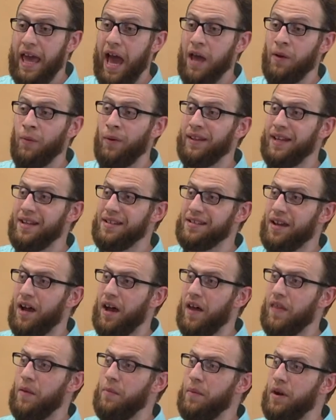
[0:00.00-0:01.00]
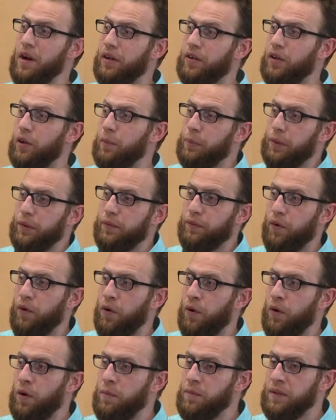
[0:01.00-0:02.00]
And when they saw the miracle
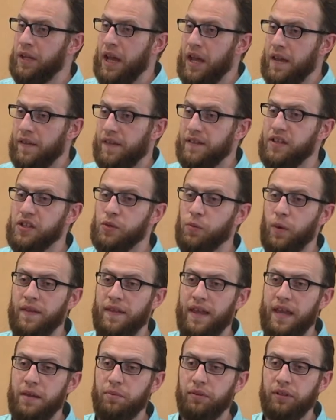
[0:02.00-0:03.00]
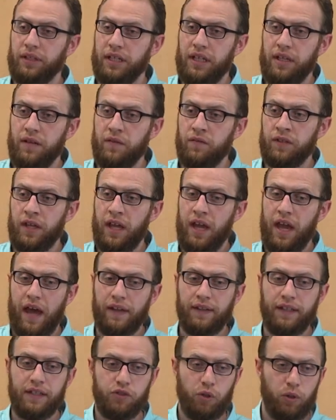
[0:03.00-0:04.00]
performed, this is when they believed,
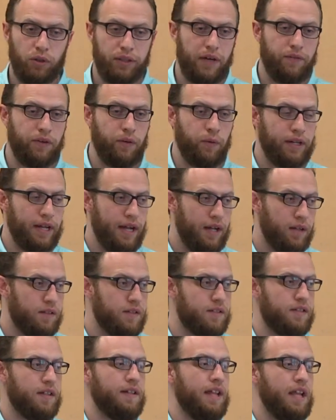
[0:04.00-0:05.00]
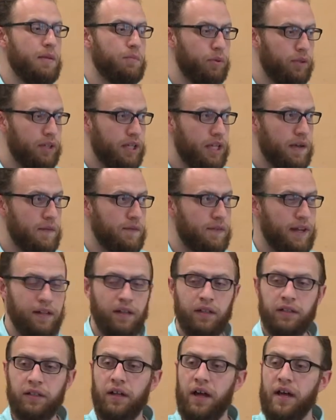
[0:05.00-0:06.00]
and they told everyone else, and they believed. And
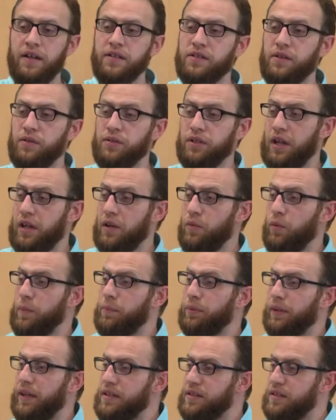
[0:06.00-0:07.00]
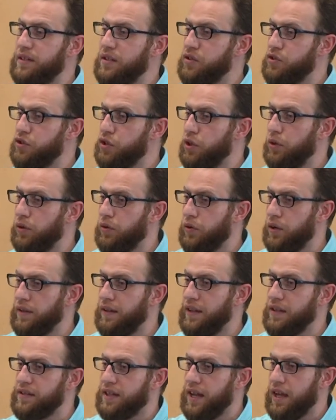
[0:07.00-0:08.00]
Allah Azza wa Jal replaced his children.
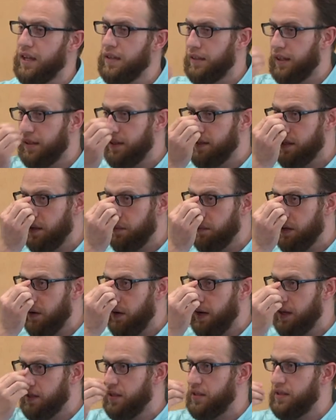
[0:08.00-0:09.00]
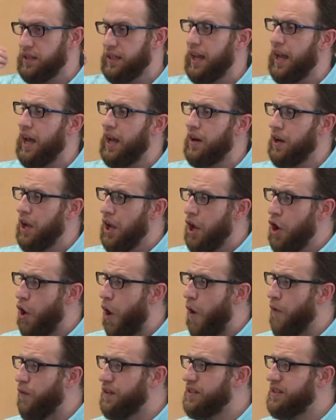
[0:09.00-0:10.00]
They said that in some narrations he had
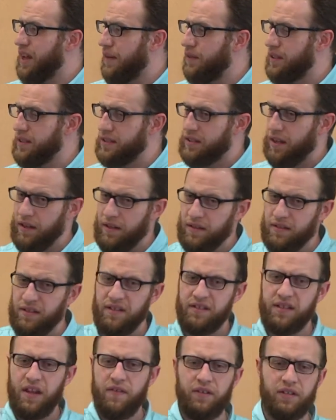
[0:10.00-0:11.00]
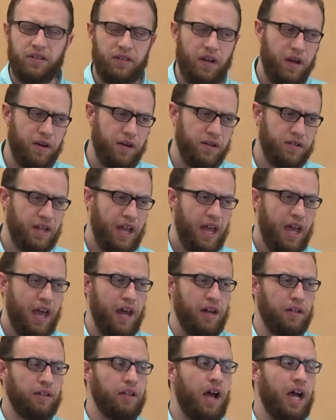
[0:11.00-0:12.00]
over 7 sons and 7 daughters,
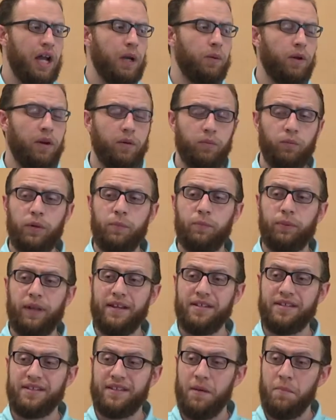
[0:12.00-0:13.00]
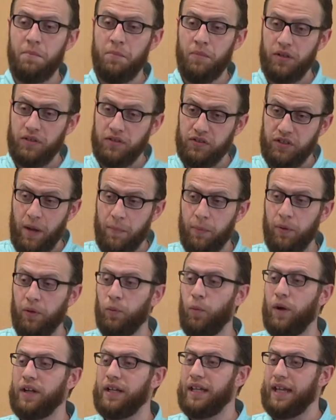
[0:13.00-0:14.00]
and Allah replaced them double
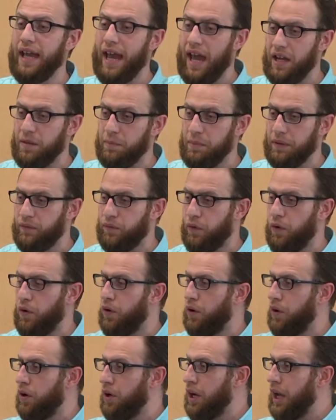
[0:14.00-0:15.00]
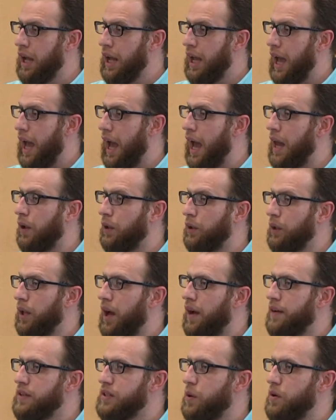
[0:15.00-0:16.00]
what he had before. And
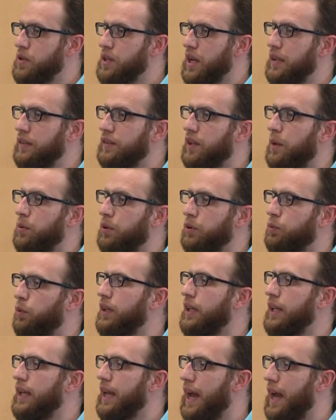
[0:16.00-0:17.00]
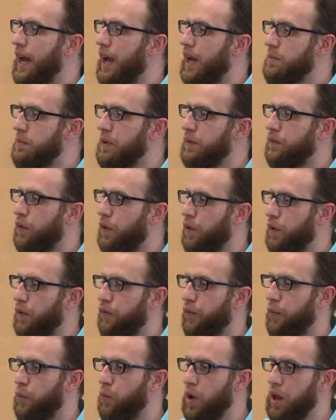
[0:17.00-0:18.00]
Allah Azza wa Jal doubled what he had before
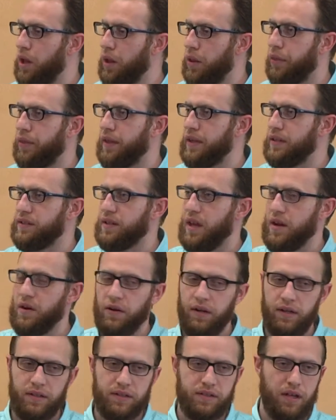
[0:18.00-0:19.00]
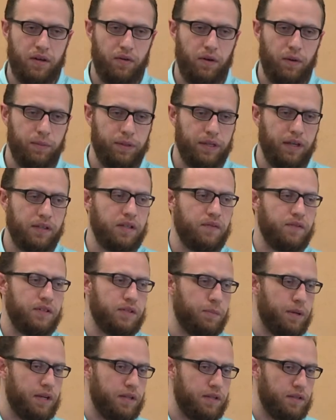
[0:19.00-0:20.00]
from wealth, etc., because of his
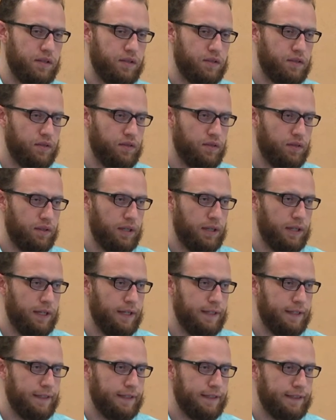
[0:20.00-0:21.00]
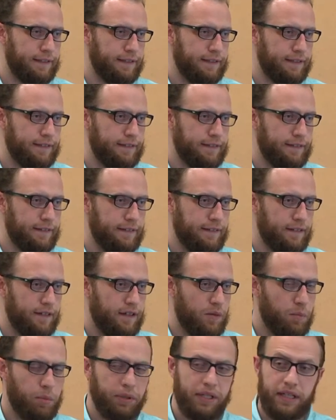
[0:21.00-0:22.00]
patience.
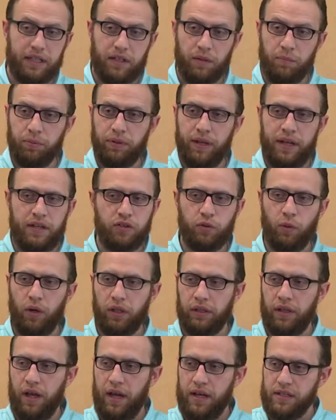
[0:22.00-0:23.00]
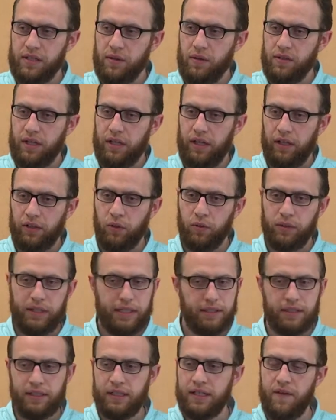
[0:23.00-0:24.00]
But he complained to Allah Azza wa Jal alone. He
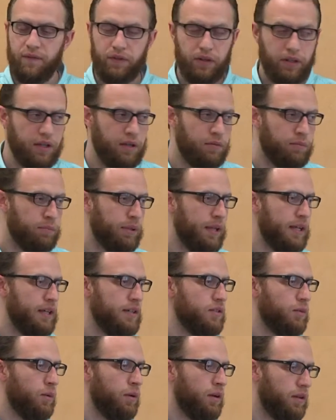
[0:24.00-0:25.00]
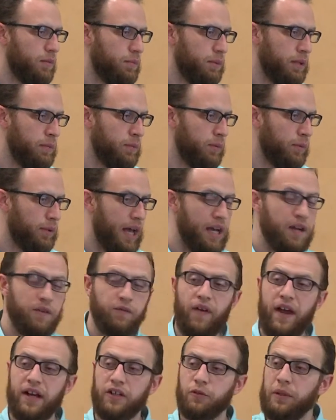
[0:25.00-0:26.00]
did never complain to one of the people. And in
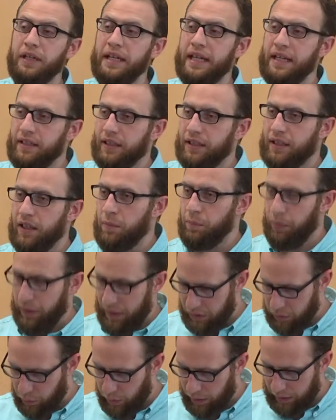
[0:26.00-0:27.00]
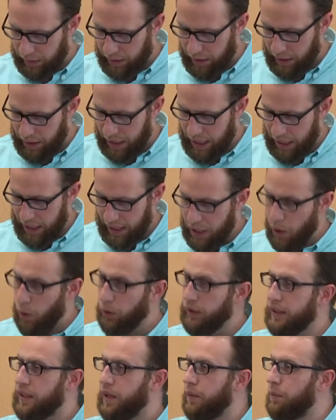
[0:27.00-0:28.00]
fact, when he did complain to Allah, he
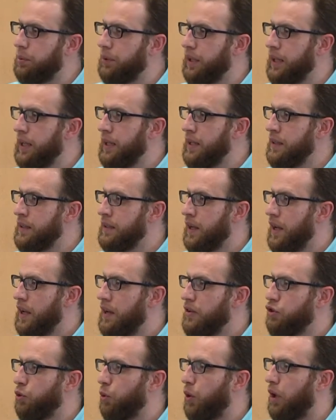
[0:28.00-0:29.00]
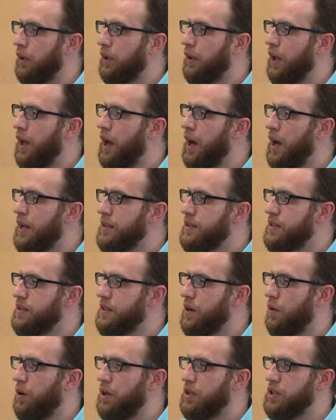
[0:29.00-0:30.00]
only complained to Allah
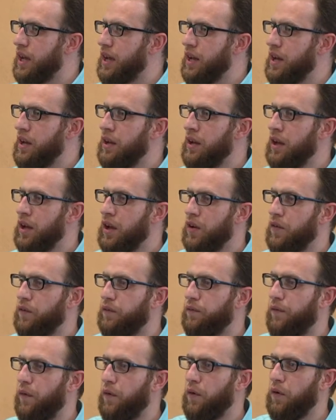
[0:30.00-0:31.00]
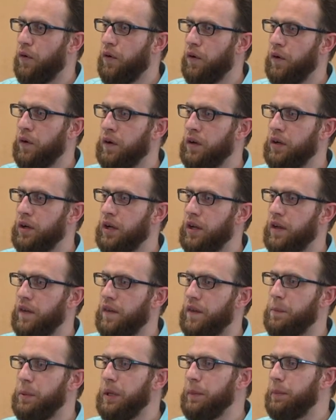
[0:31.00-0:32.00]
Azza wa Jal for
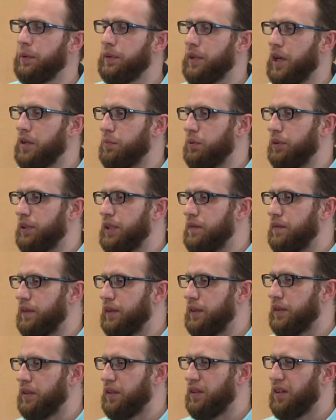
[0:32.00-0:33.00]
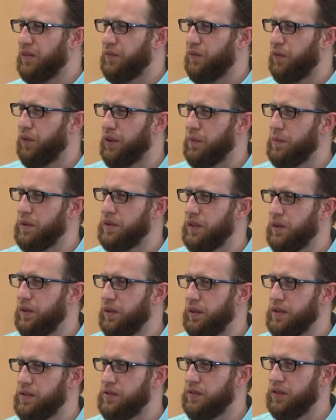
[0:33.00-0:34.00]
the people not believing, not for the
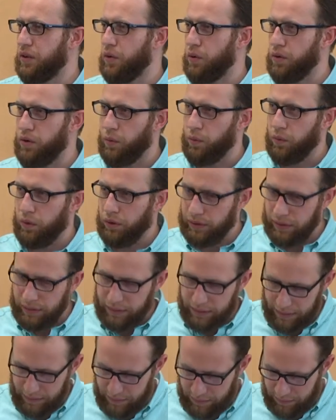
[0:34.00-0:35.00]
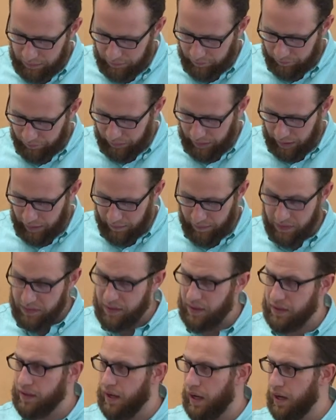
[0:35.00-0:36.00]
materialistic or the worldly needs. This
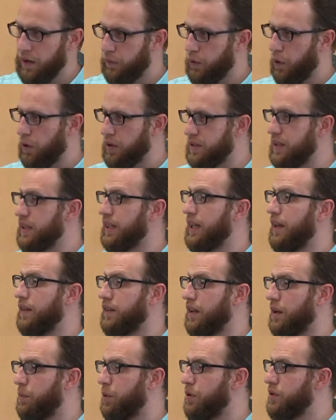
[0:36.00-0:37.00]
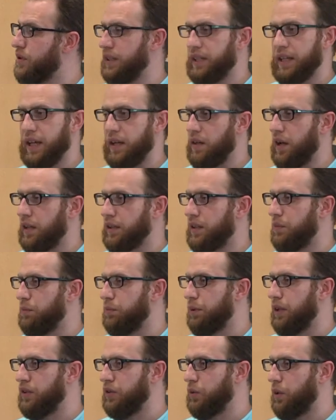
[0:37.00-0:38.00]
does not, of course, negate that a person cannot
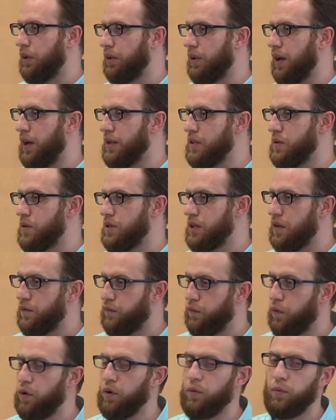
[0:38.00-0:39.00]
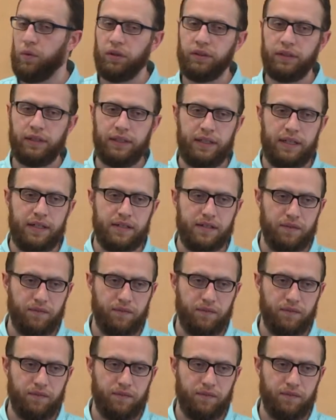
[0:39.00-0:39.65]
complain to Allah Azza wa Jal for worldly needs.